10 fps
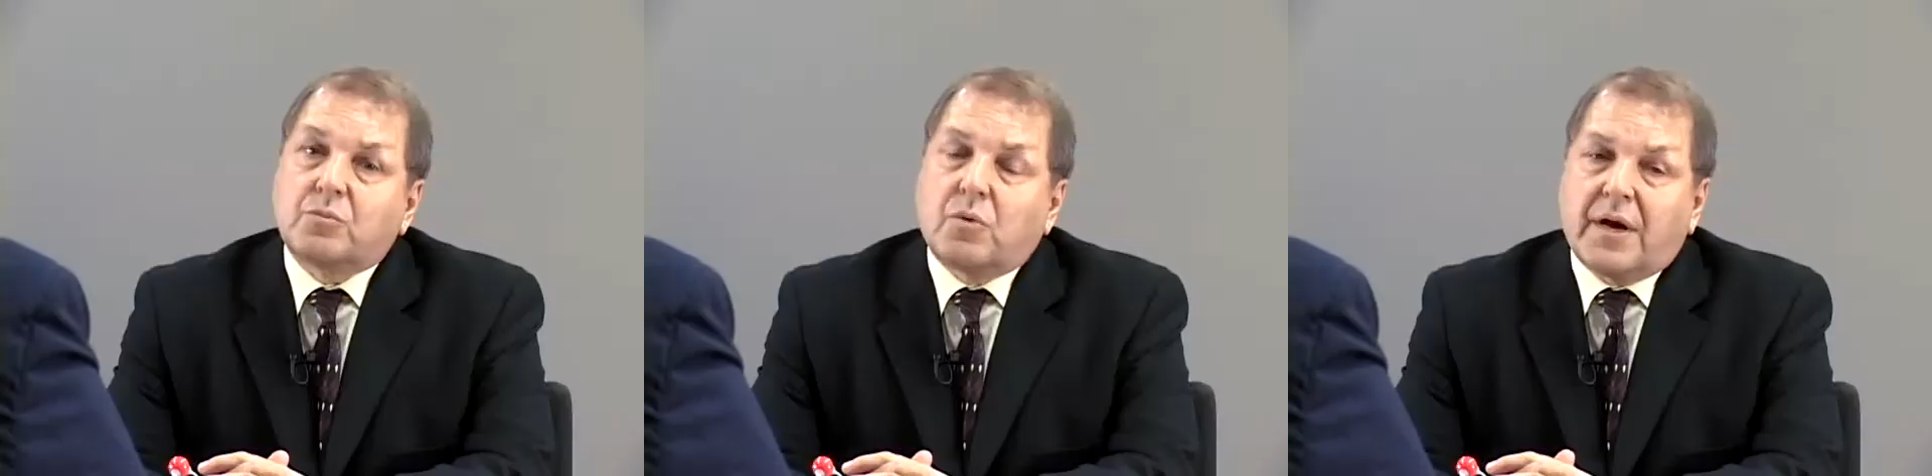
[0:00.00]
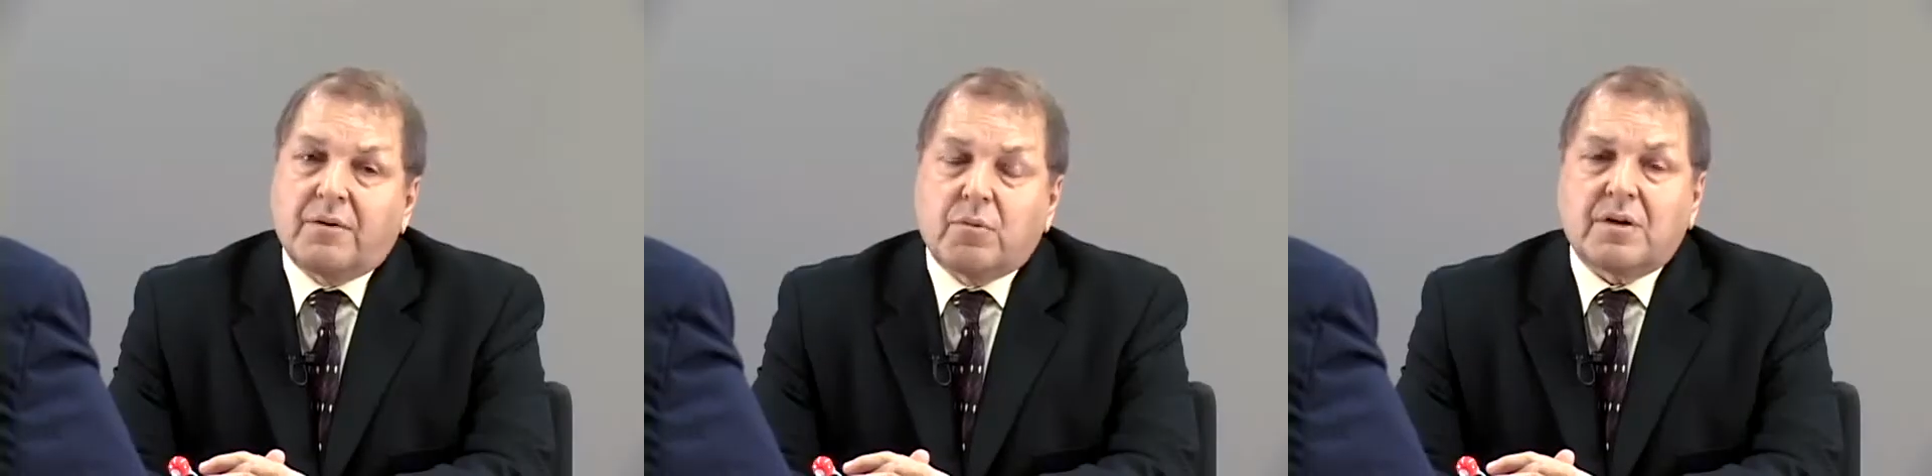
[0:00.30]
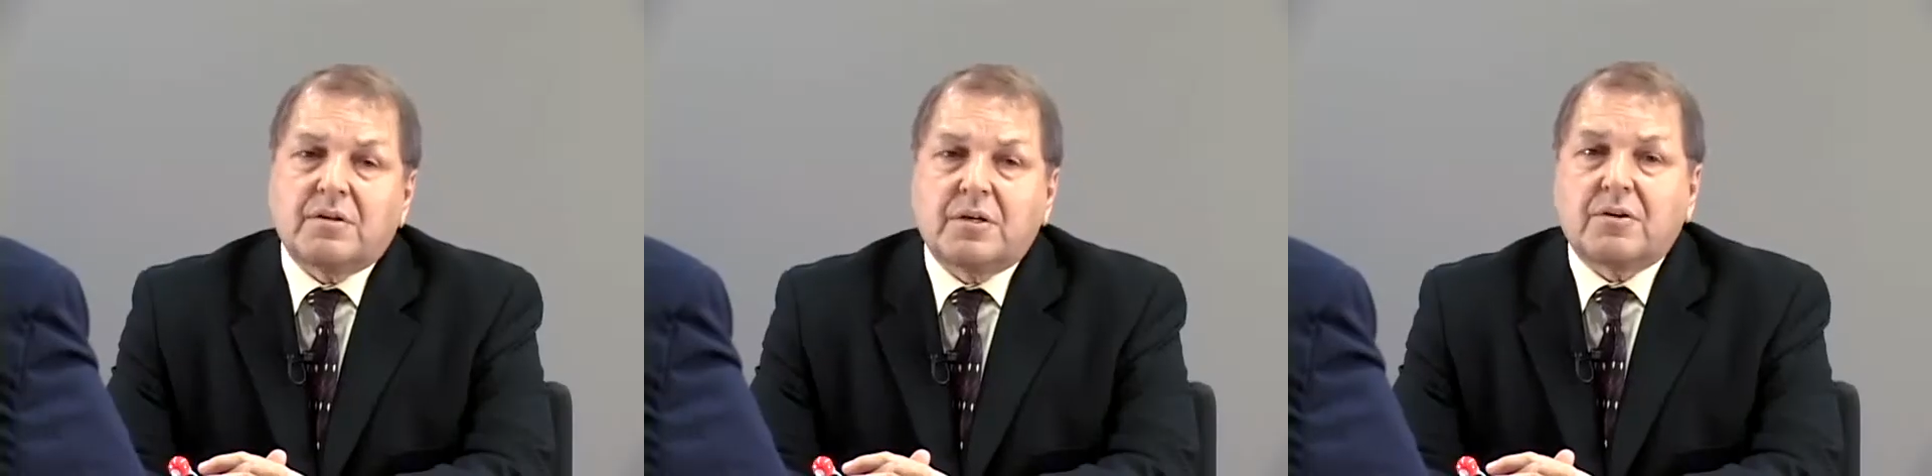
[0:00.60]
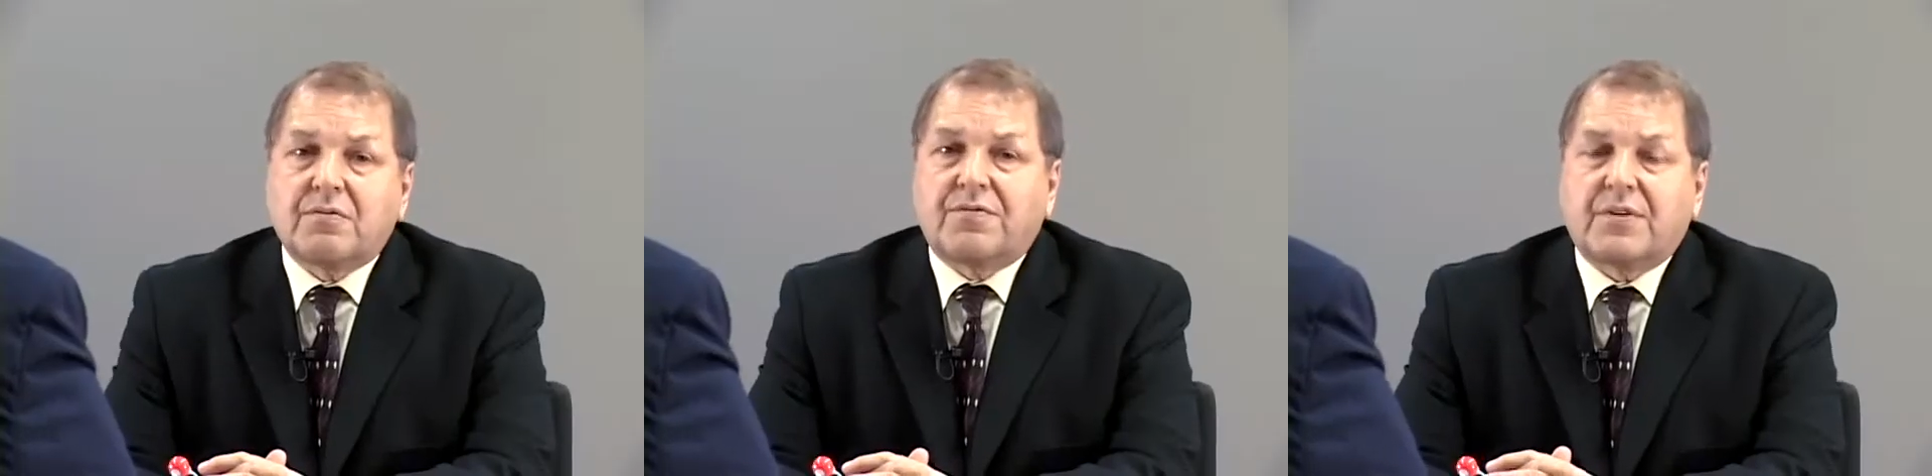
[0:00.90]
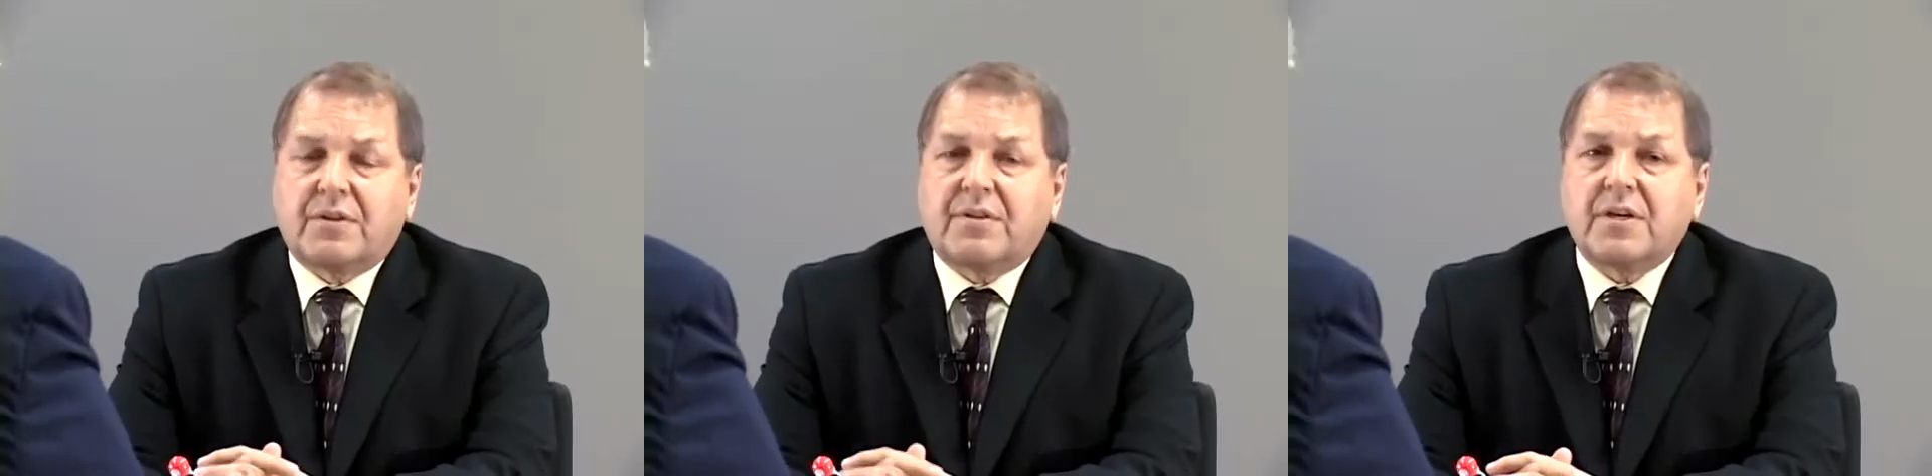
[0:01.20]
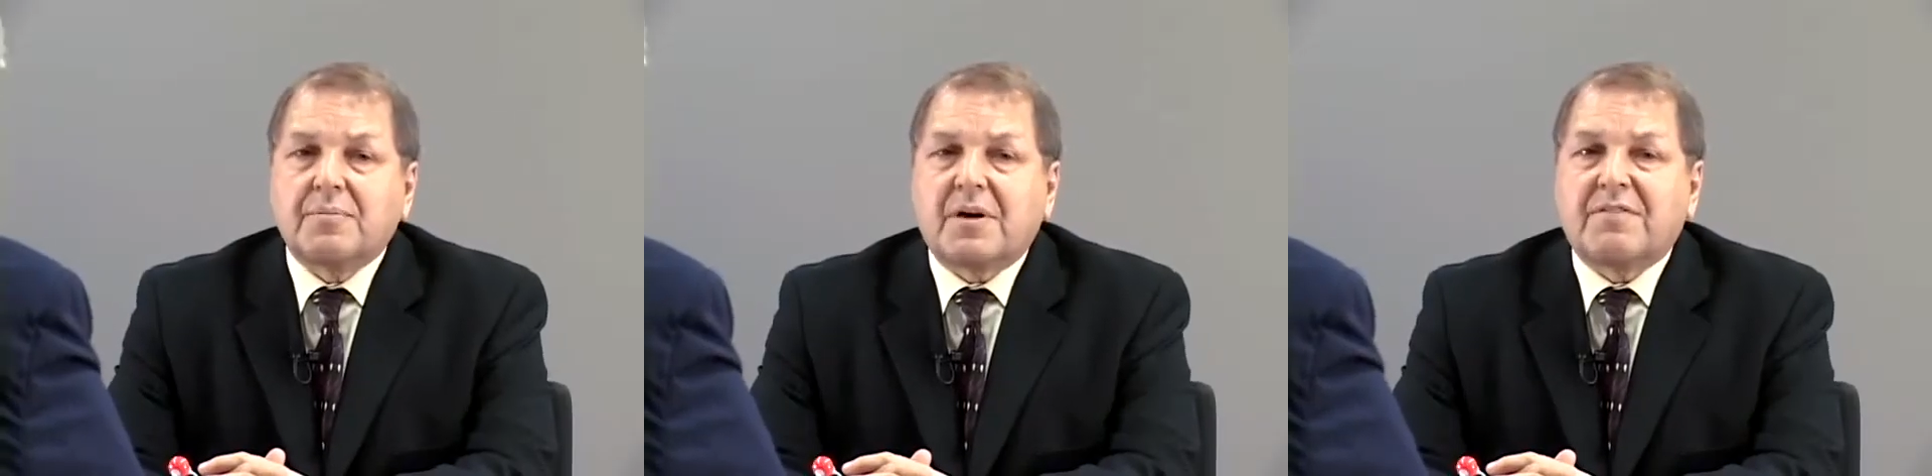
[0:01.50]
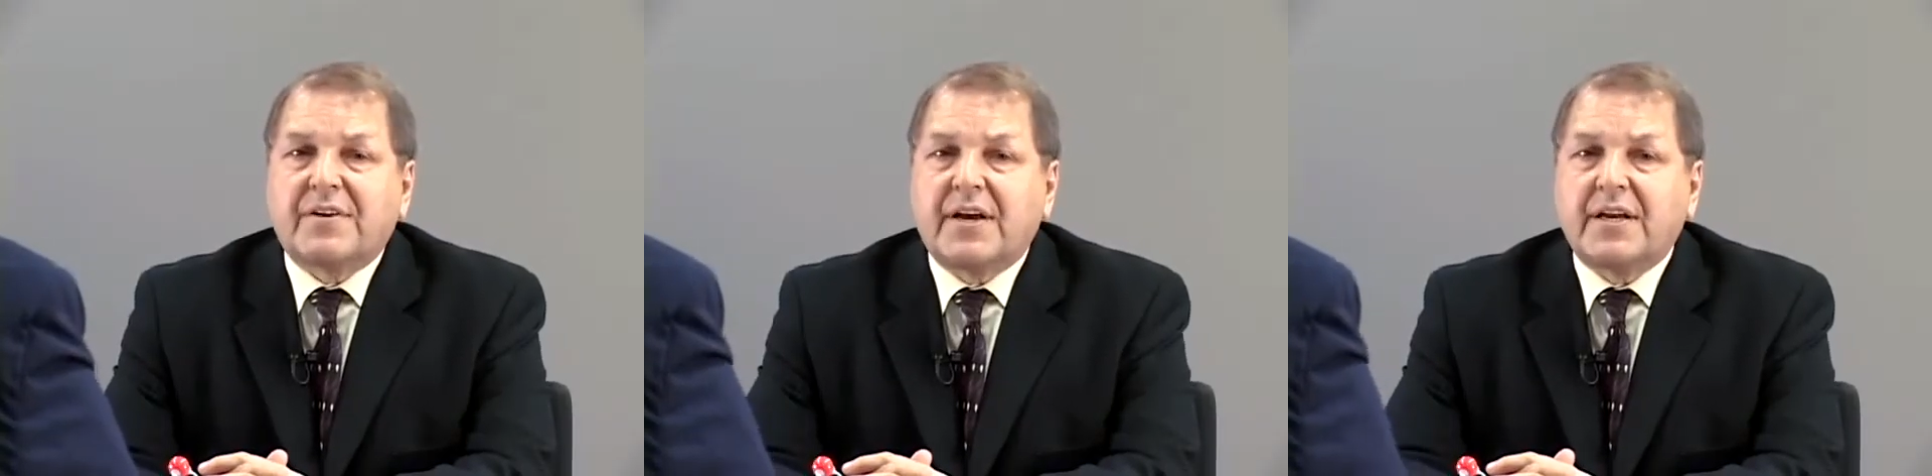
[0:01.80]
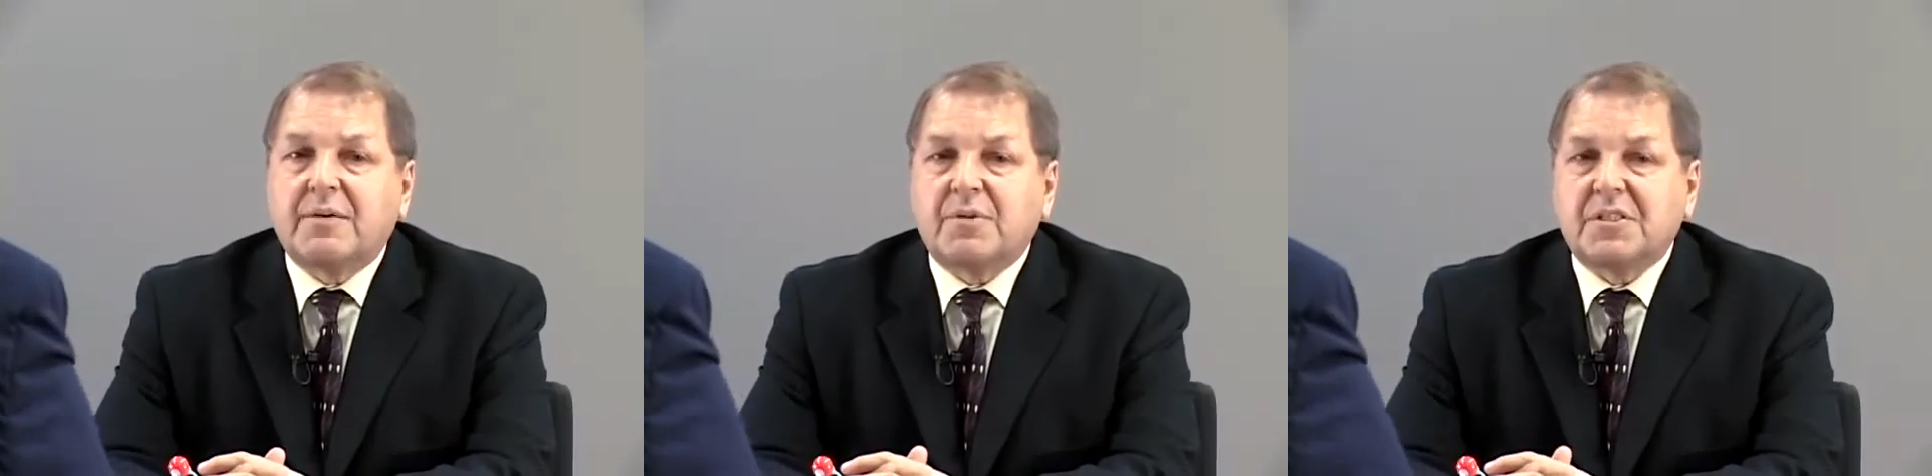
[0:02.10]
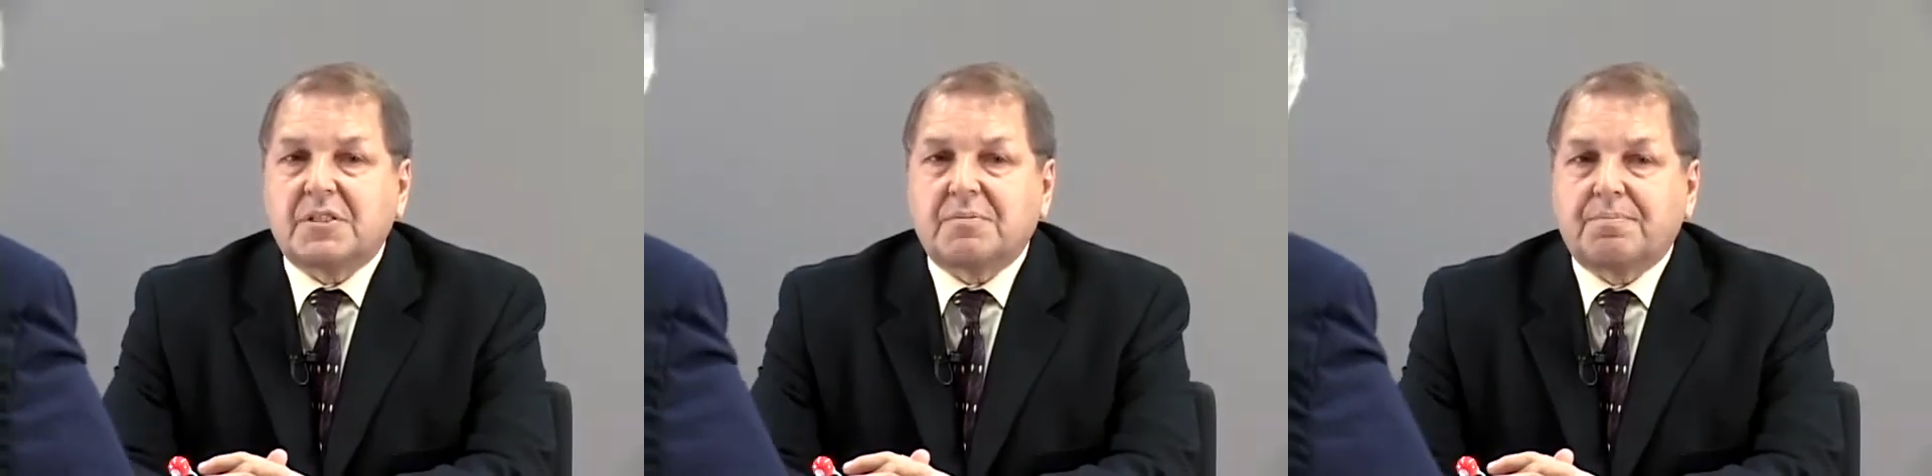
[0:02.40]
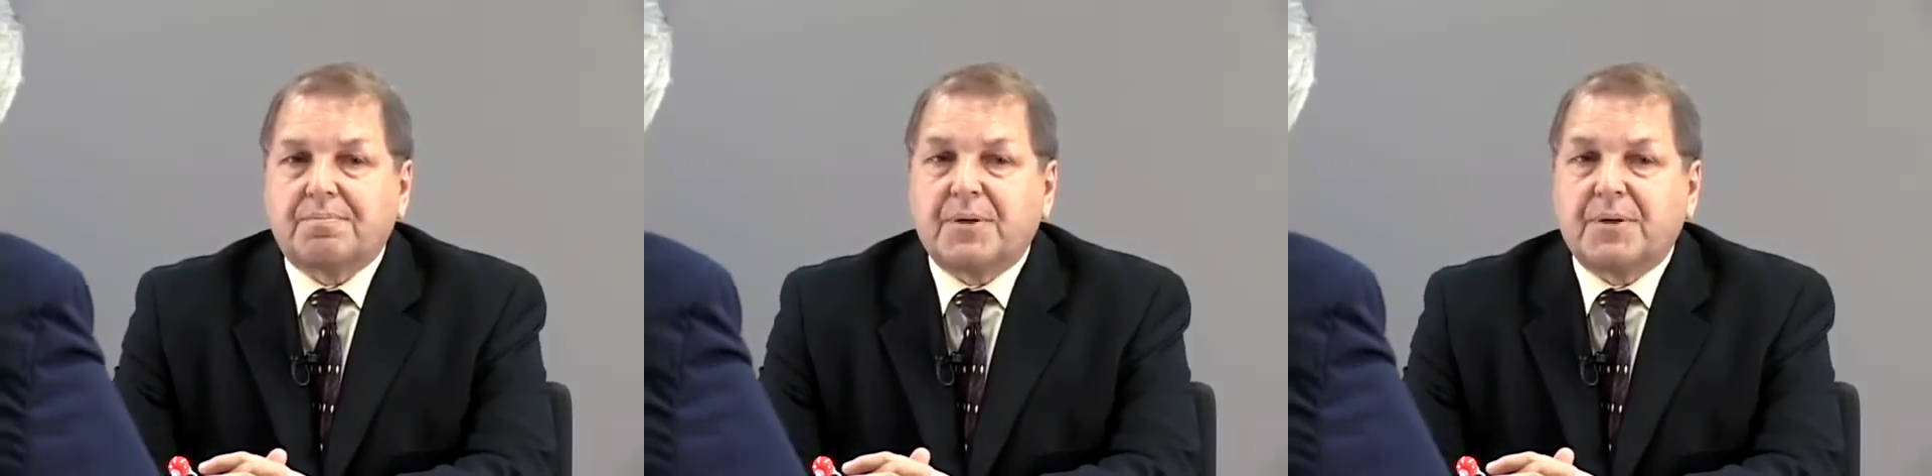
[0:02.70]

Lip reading: Right. Well, you know, the thing about vanadium is